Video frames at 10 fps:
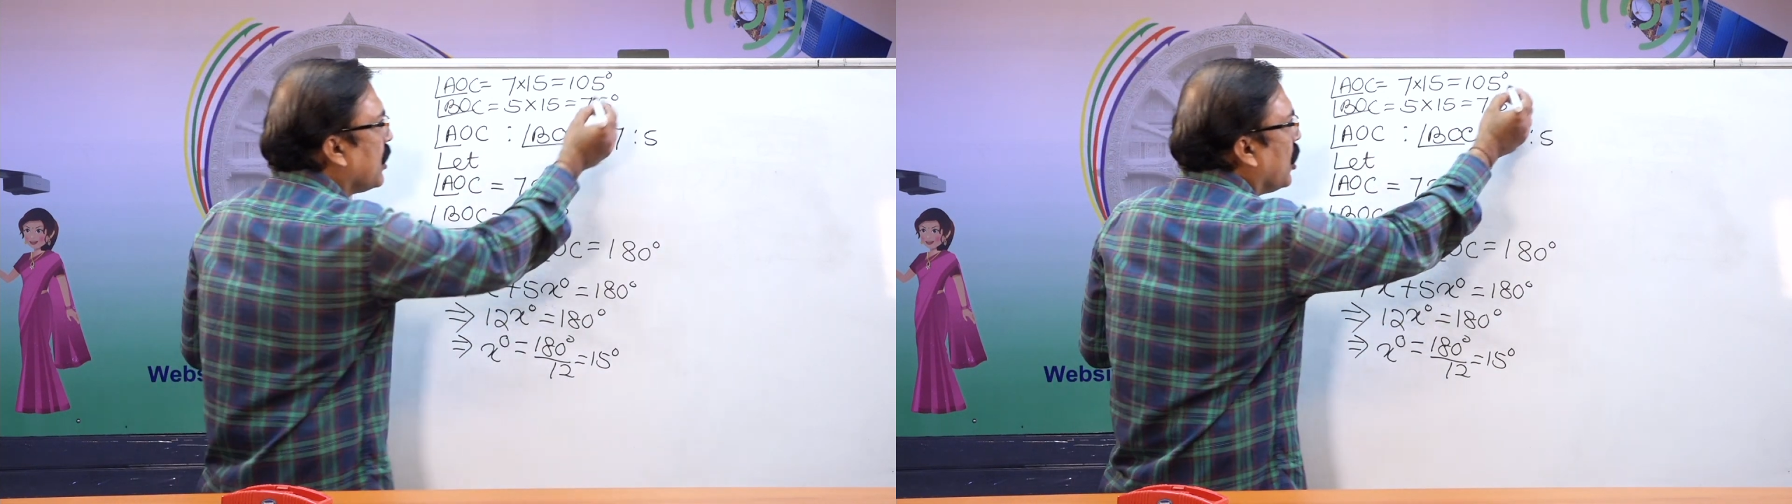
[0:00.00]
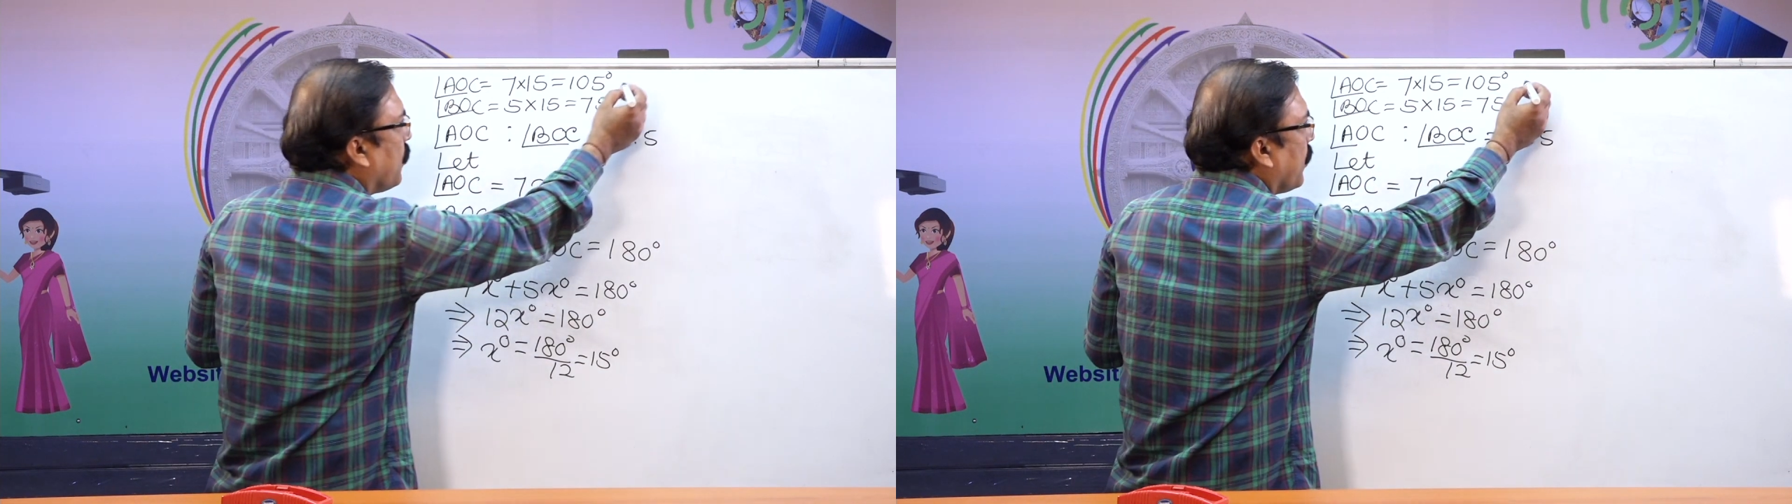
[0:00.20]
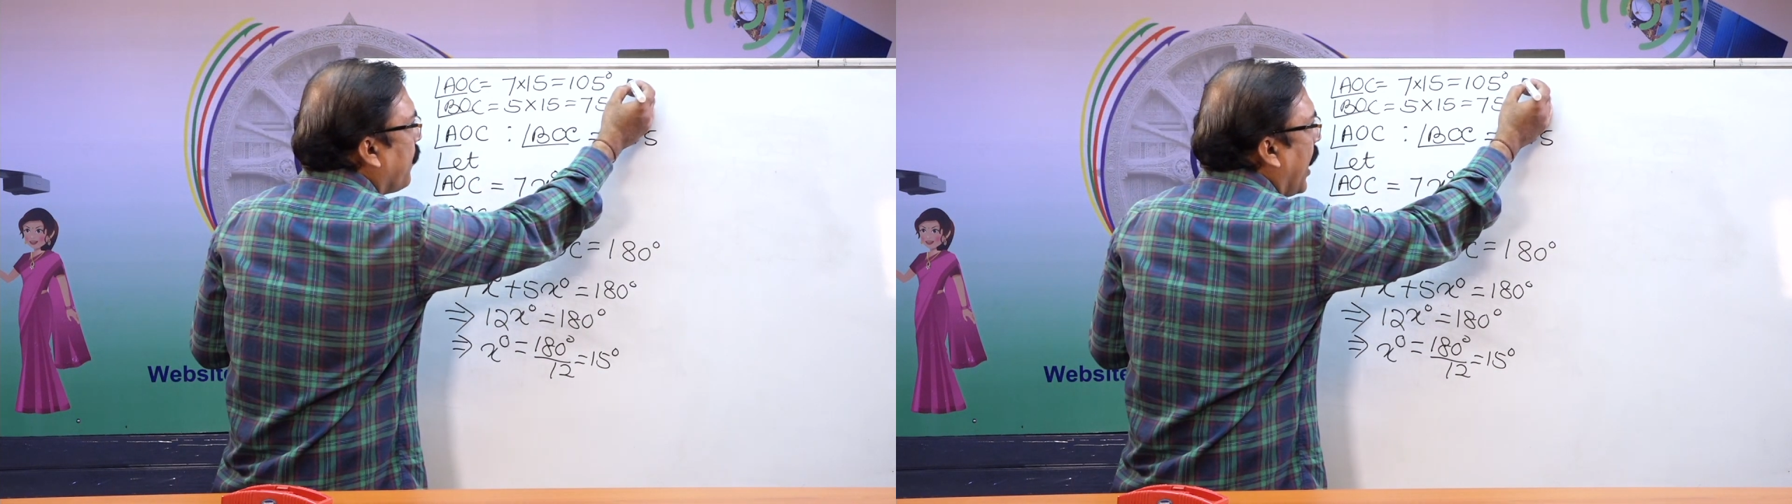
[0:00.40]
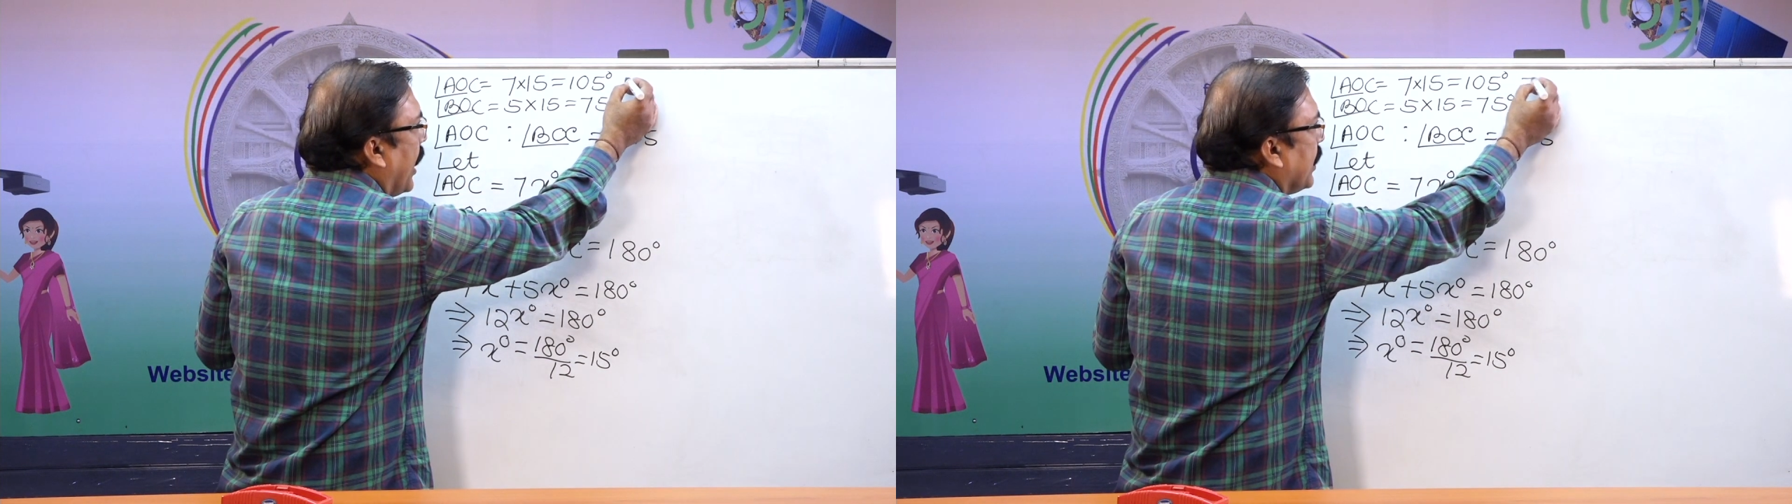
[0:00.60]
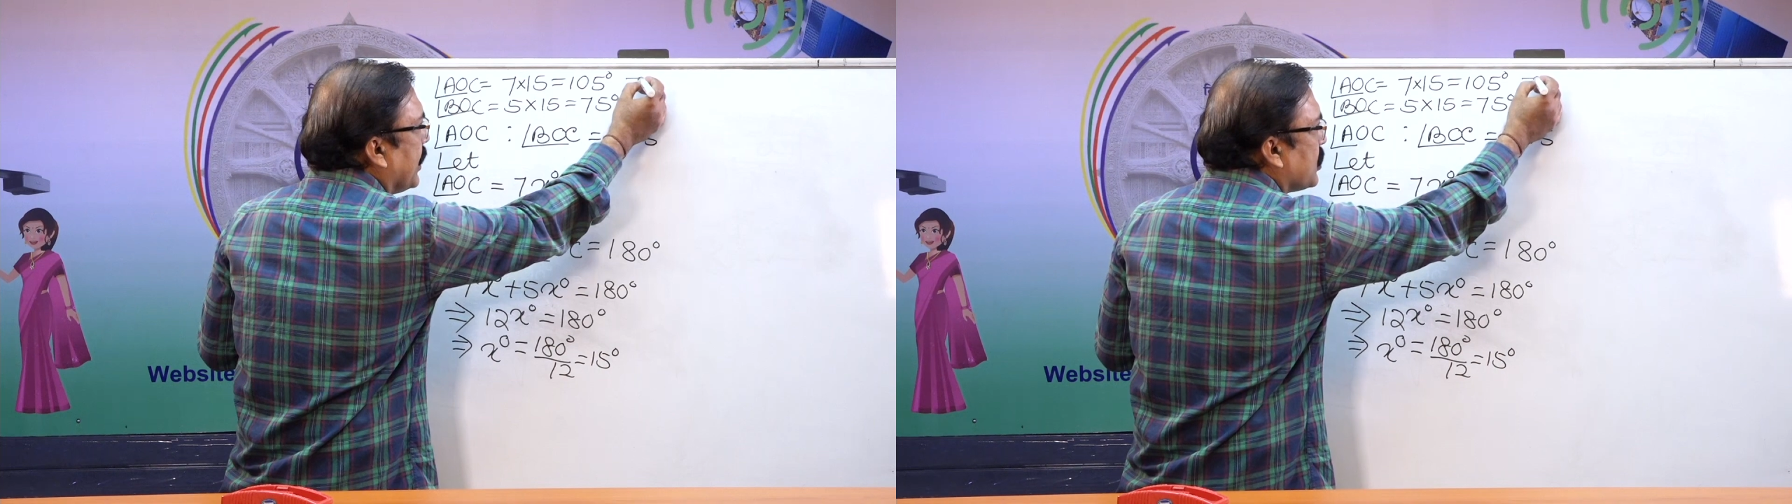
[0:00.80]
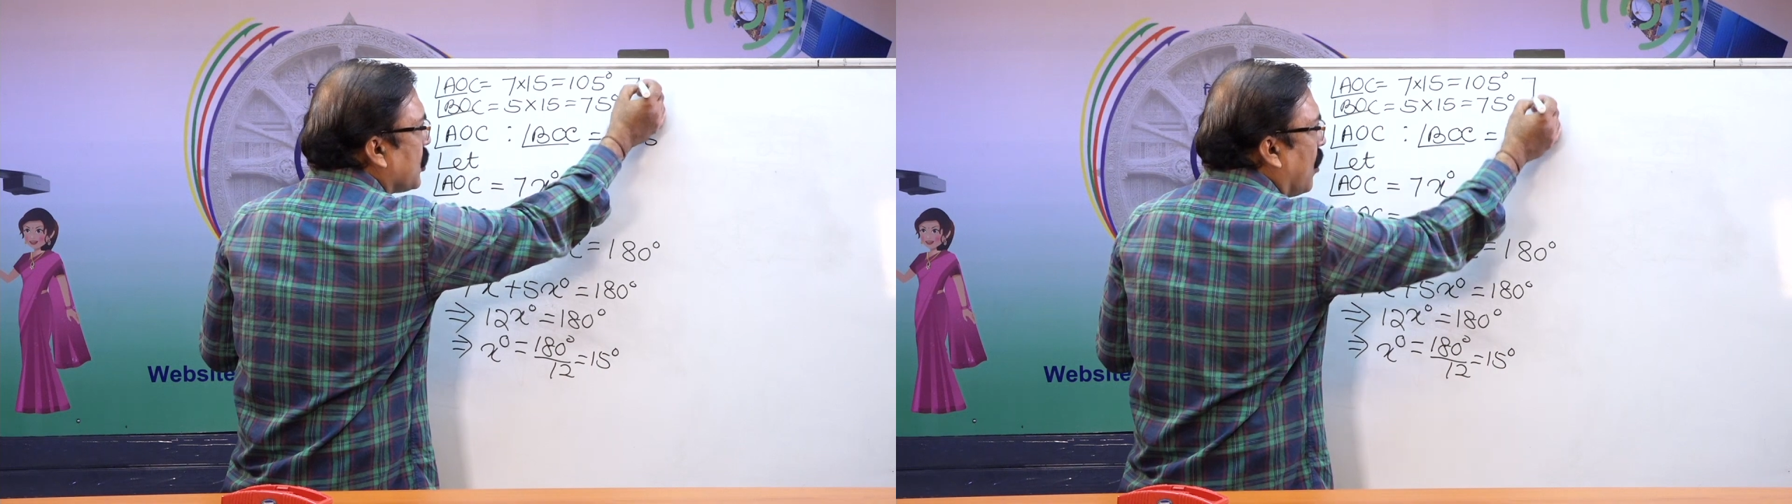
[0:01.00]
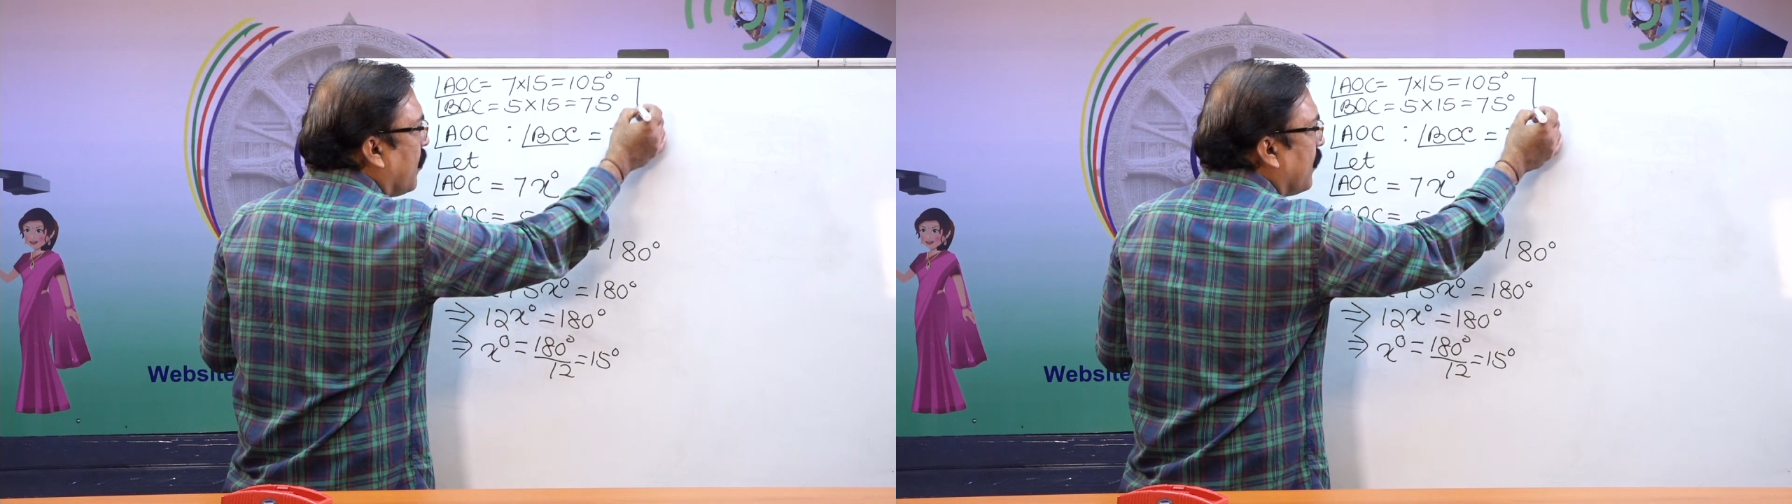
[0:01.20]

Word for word: If we find the sum